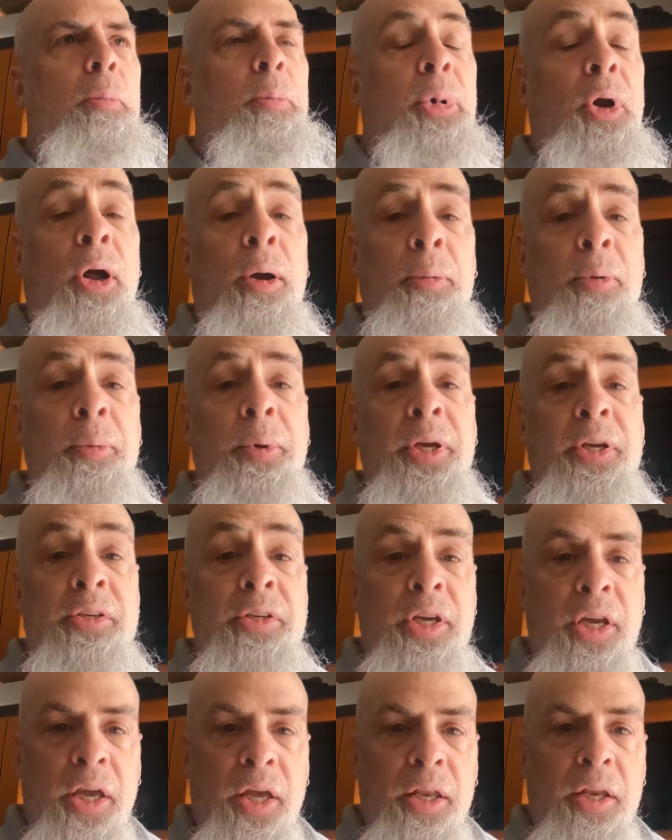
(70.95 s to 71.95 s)
Problem is,
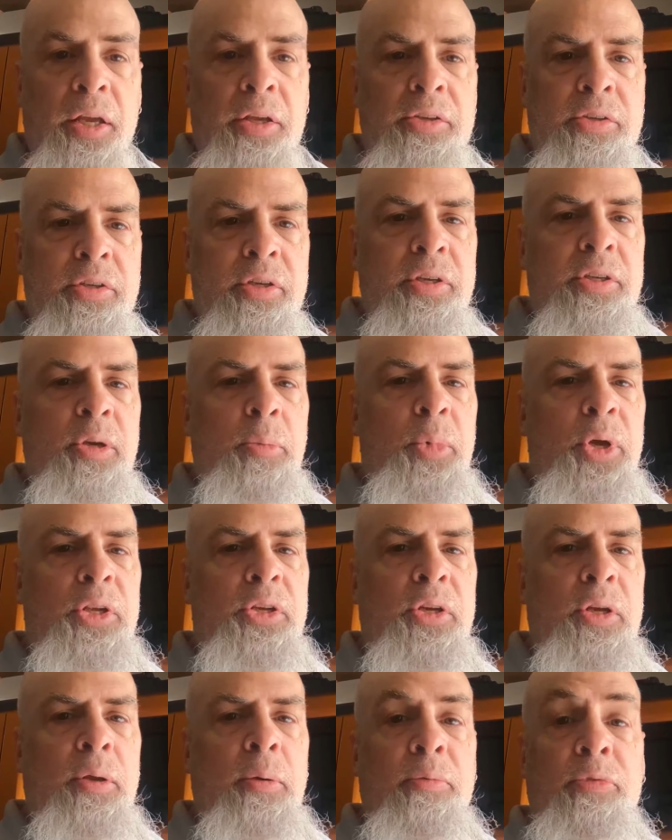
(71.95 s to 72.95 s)
again, as I
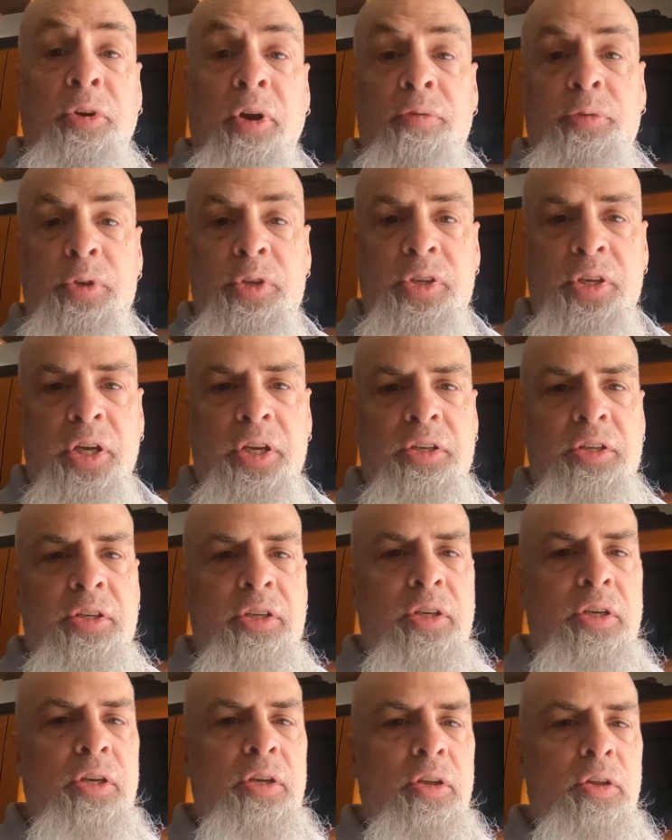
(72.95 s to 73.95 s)
mentioned, I'm
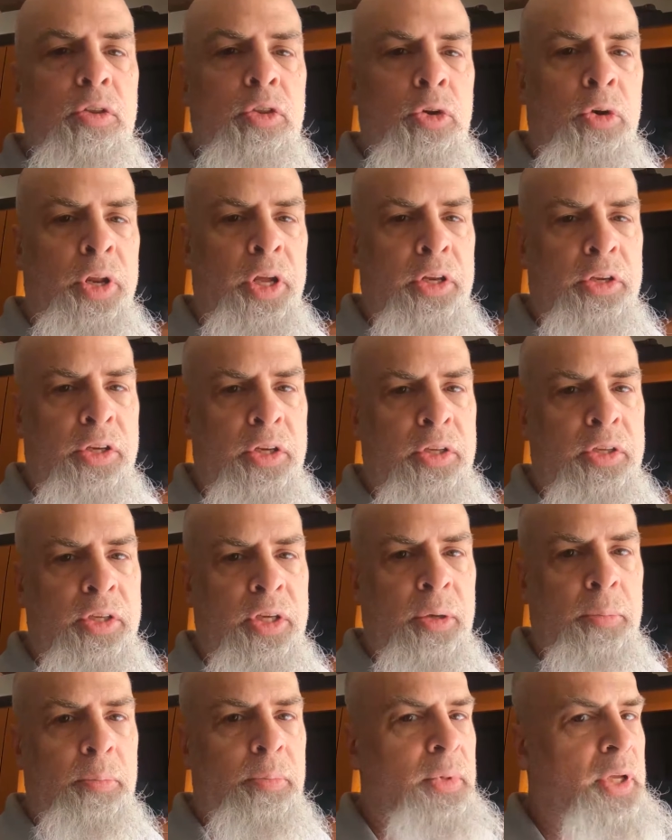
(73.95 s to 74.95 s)
5'6", 30-inch
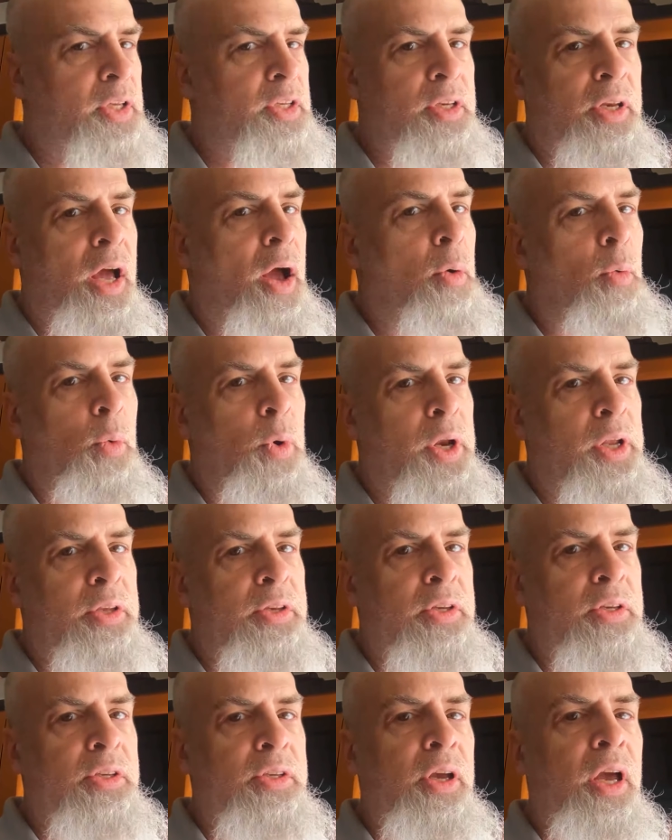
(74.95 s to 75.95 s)
inseam. That's not what
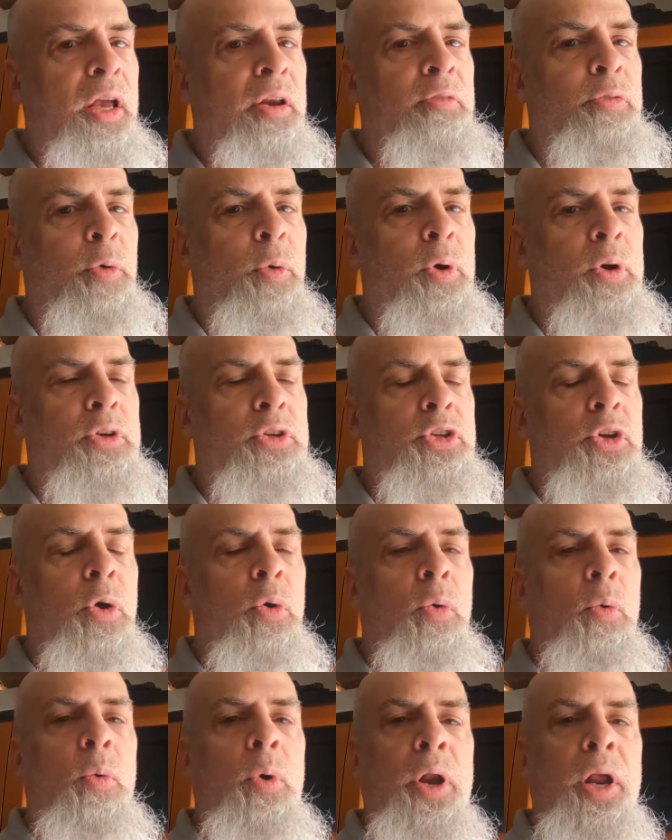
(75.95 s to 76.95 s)
it's designed for. So
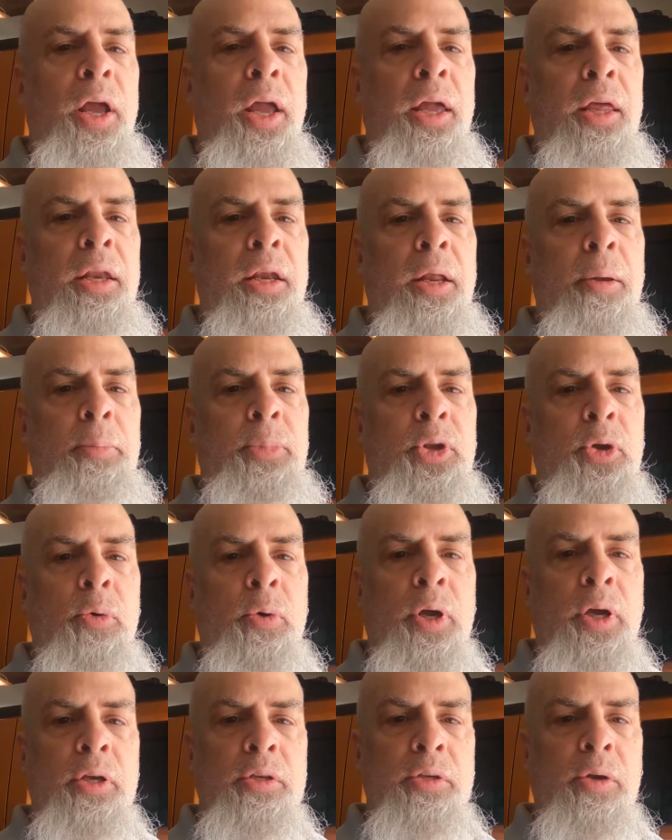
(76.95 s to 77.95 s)
what I ended up
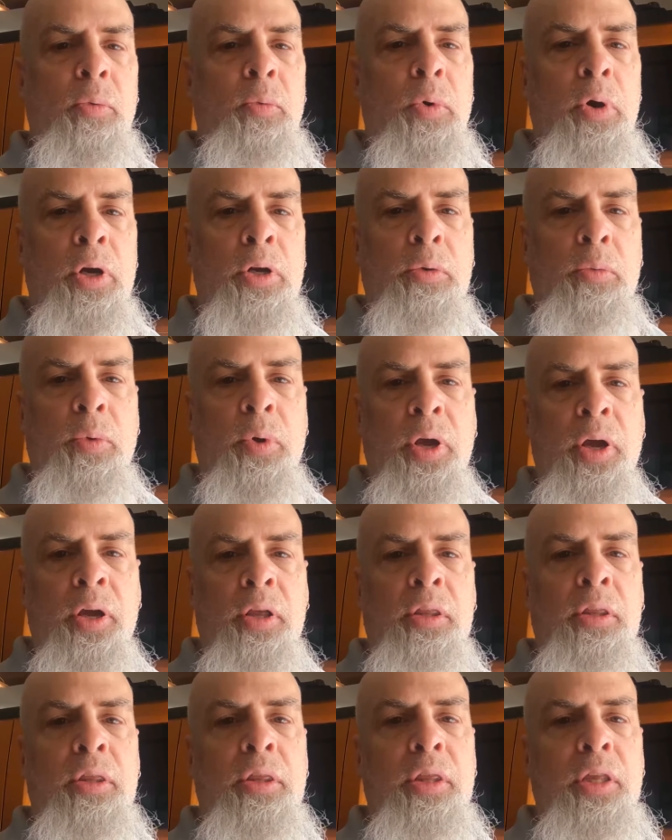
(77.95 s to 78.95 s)
doing is I worked
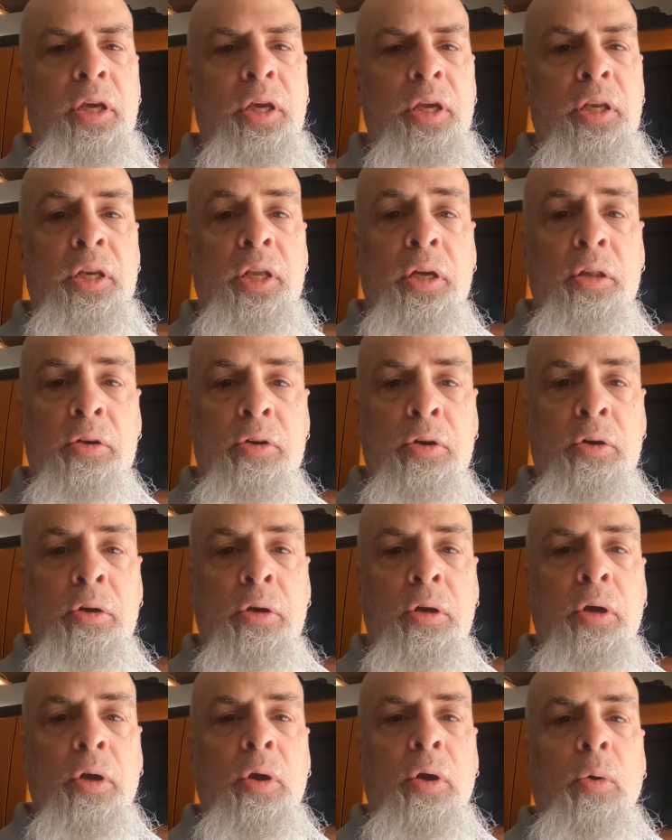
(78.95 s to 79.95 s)
with the dealer
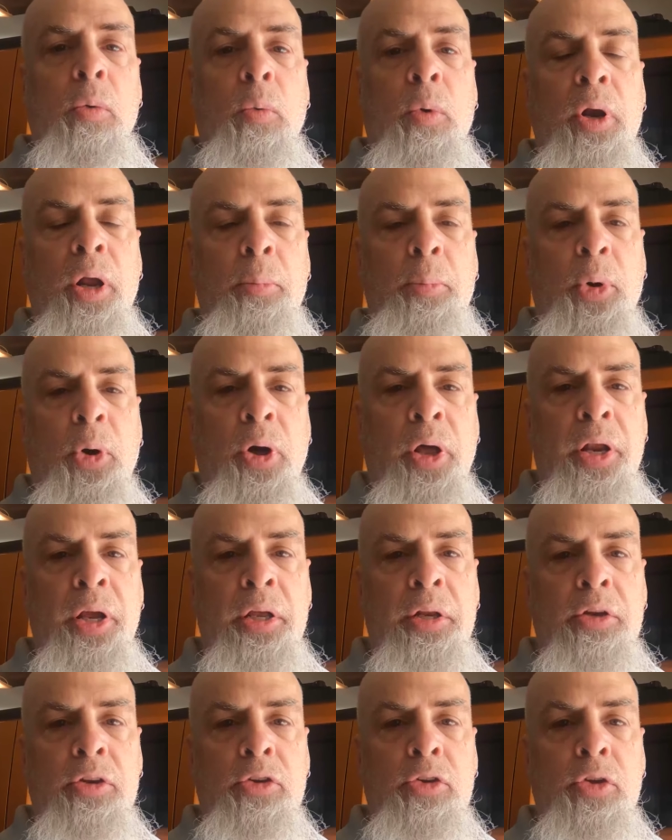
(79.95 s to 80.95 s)
when I bought
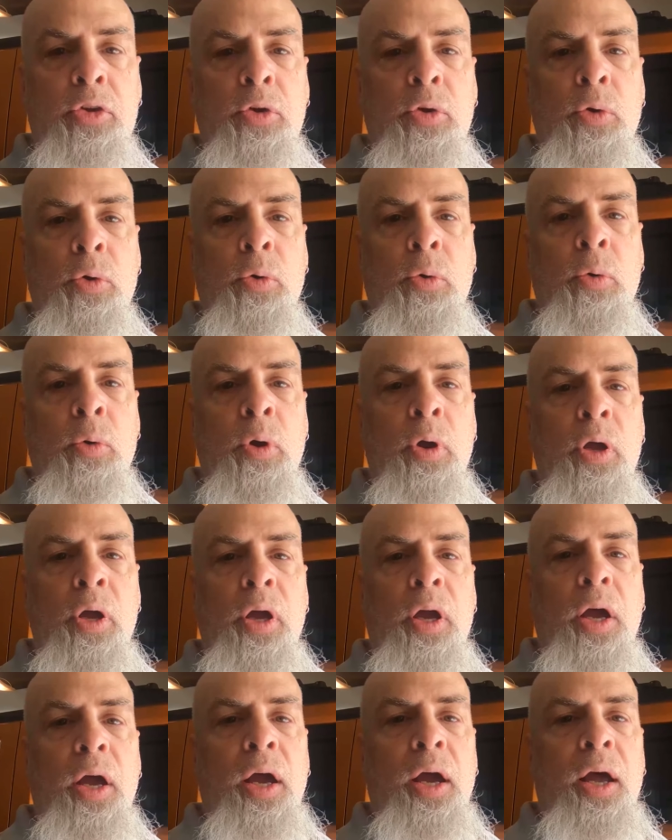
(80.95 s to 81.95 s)
it to
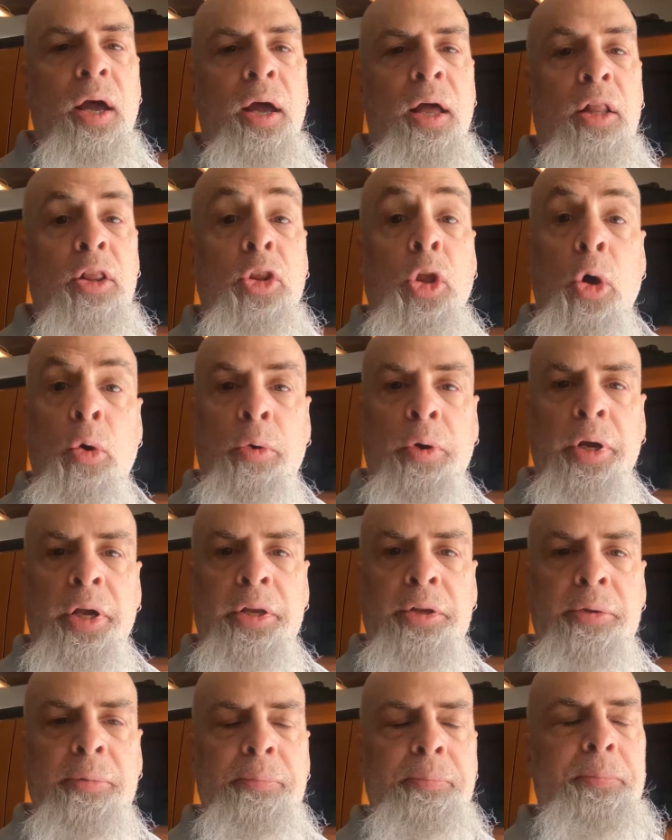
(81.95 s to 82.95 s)
lower
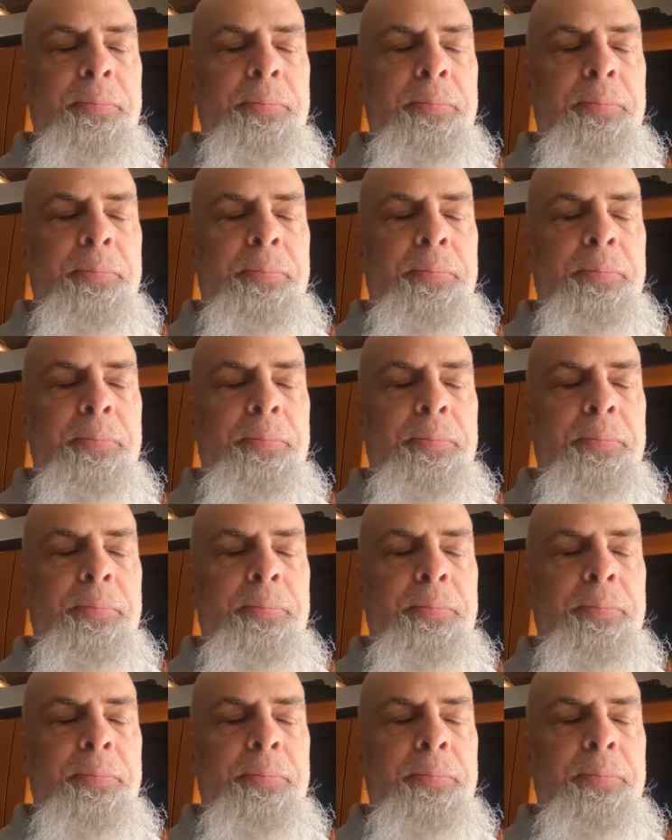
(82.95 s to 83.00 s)
it.